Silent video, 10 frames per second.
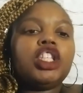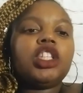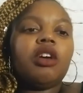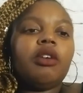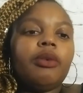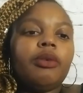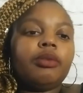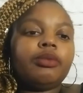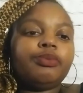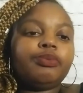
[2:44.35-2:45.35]

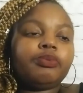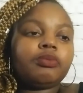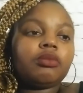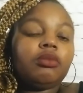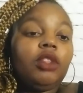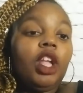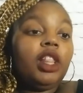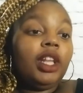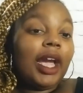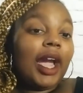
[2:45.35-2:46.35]
So
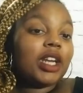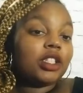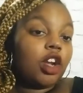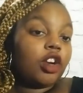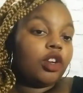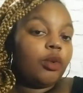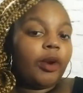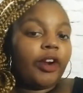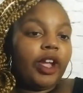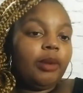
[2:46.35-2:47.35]
then I kind of started
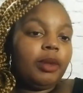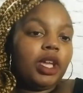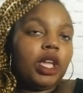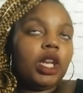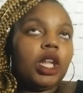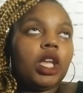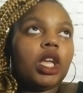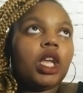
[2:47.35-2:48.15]
to worry a bit,